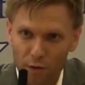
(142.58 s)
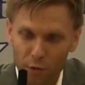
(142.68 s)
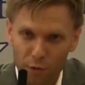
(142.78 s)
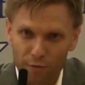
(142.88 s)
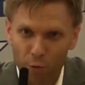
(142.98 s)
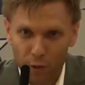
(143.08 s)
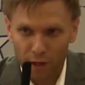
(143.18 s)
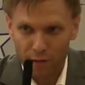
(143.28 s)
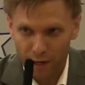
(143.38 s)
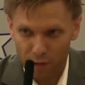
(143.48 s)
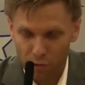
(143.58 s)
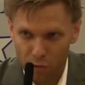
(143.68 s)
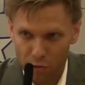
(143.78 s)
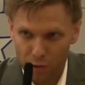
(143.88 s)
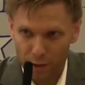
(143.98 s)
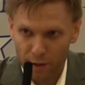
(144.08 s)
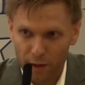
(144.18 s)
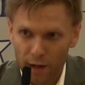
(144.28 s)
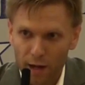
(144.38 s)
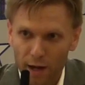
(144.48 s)
during the 40th anniversary
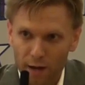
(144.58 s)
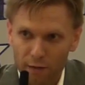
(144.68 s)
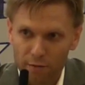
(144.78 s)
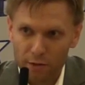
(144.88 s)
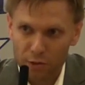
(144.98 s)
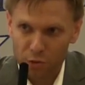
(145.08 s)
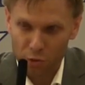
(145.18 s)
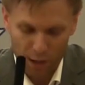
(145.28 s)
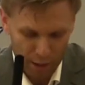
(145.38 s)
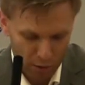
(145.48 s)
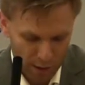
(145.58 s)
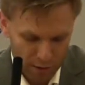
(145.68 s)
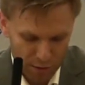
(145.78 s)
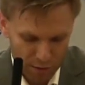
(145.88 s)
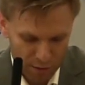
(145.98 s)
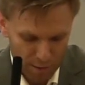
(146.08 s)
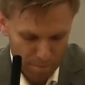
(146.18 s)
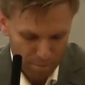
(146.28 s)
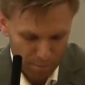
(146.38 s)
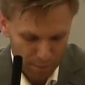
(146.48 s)
of the Central High crisis
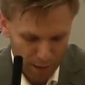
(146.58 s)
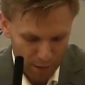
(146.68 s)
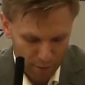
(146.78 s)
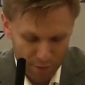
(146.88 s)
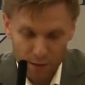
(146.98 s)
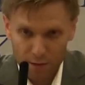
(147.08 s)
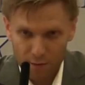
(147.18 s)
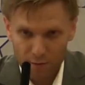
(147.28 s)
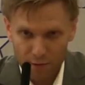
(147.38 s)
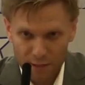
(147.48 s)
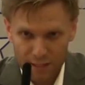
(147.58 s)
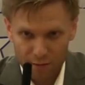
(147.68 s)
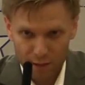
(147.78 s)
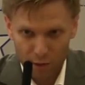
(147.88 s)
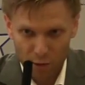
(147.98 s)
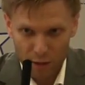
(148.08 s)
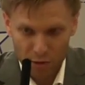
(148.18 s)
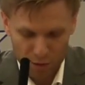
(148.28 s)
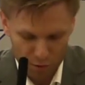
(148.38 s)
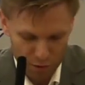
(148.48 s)
and the 57
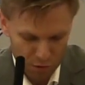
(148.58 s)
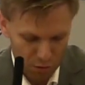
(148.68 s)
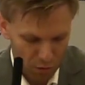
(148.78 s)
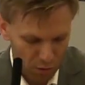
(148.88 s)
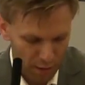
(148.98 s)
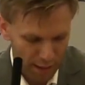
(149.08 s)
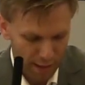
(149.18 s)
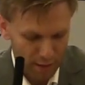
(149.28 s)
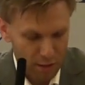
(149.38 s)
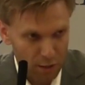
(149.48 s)
integration of our school, and it